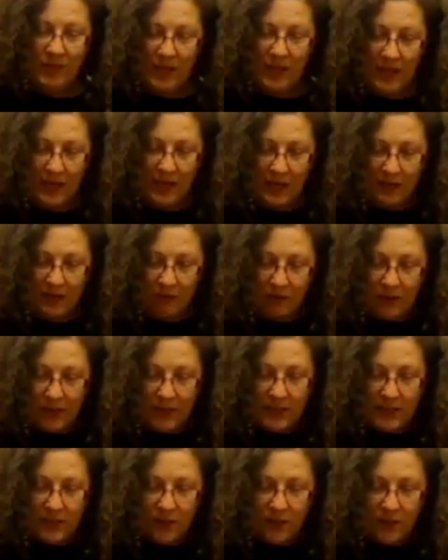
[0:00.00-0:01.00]
And
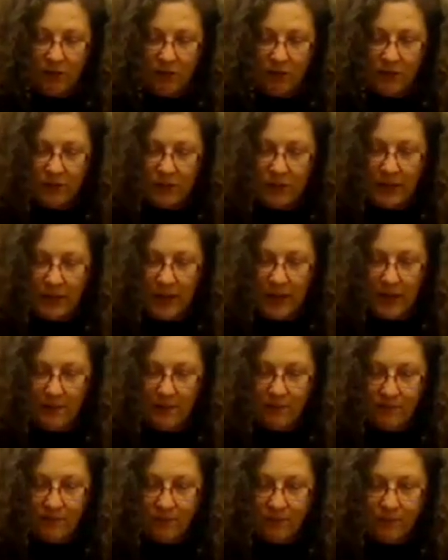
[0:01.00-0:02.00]
release, go across again.